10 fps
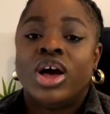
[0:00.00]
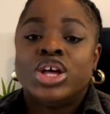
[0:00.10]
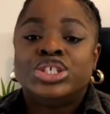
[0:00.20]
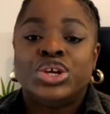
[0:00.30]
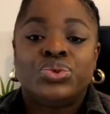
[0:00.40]

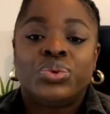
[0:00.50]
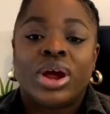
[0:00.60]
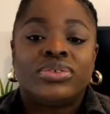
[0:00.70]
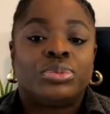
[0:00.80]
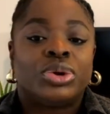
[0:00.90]
So
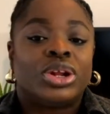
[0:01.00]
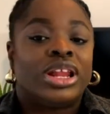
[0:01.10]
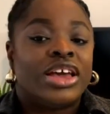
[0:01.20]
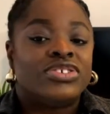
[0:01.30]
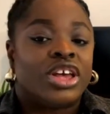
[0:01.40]
throughout the product
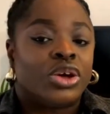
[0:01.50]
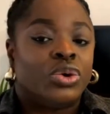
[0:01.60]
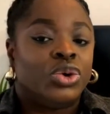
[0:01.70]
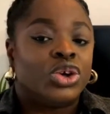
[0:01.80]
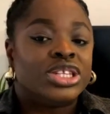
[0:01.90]
life
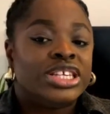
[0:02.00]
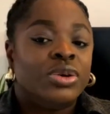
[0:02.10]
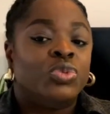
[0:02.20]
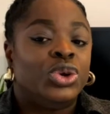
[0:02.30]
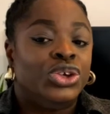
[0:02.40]
cycle, your
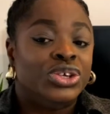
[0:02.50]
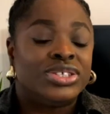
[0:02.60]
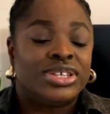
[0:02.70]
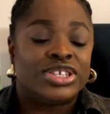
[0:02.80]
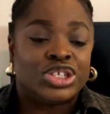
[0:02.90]
team will use
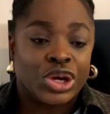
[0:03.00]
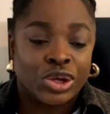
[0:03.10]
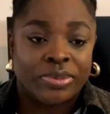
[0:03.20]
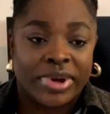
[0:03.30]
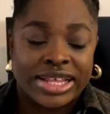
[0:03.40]
this
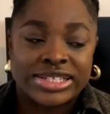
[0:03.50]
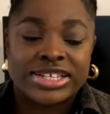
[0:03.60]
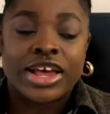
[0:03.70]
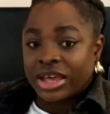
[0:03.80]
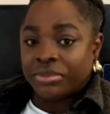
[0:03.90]
document,
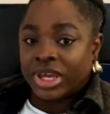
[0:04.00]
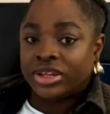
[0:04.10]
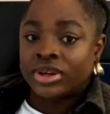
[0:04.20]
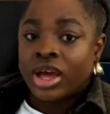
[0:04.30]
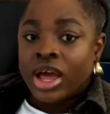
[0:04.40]

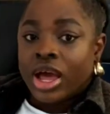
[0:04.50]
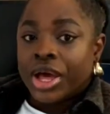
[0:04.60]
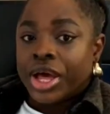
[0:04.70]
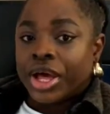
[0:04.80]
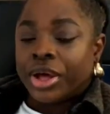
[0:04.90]
determine
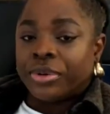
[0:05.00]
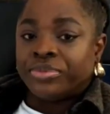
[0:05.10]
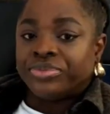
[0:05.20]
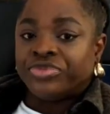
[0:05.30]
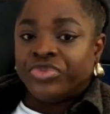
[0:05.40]

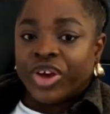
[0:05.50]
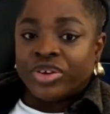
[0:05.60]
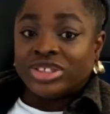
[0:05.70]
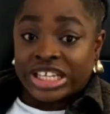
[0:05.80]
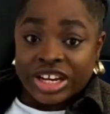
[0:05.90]

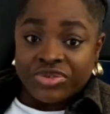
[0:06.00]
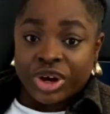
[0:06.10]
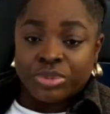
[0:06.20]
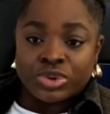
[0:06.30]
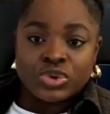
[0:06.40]

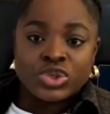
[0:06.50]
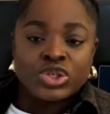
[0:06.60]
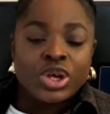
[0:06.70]
deliverables,